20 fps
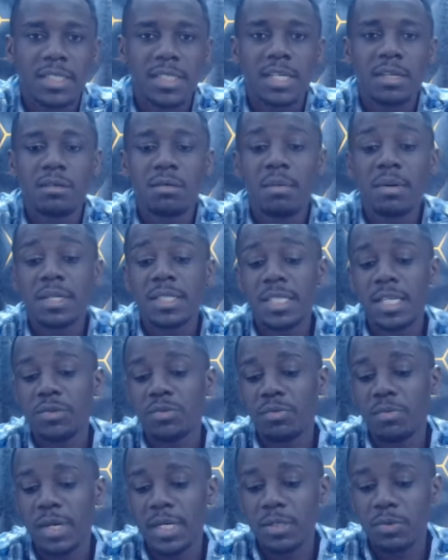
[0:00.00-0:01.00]
And remember,
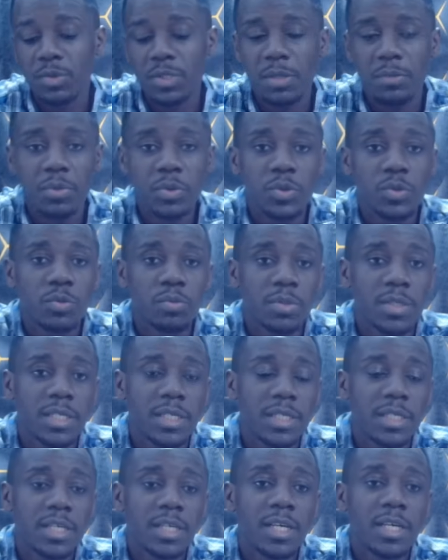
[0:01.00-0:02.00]
Lisandro Martinez was supposed to
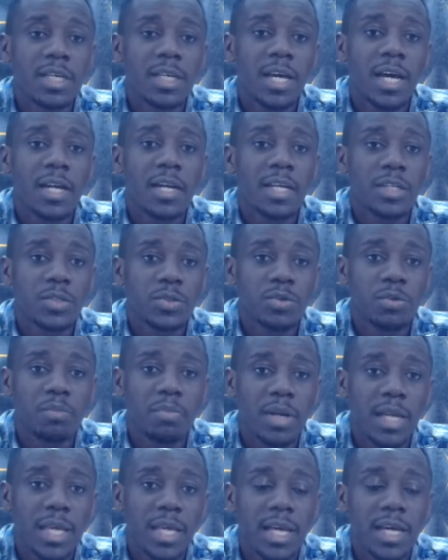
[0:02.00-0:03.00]
be an Arsenal
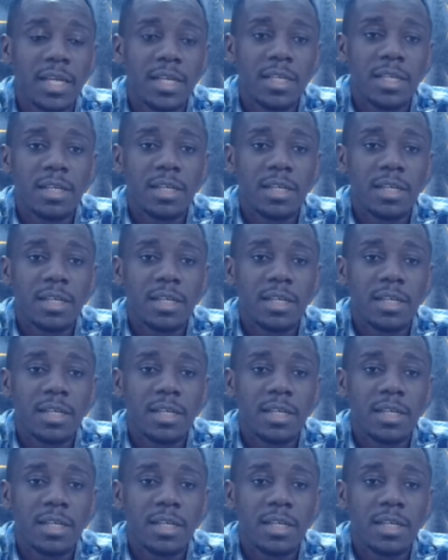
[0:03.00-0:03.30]
player,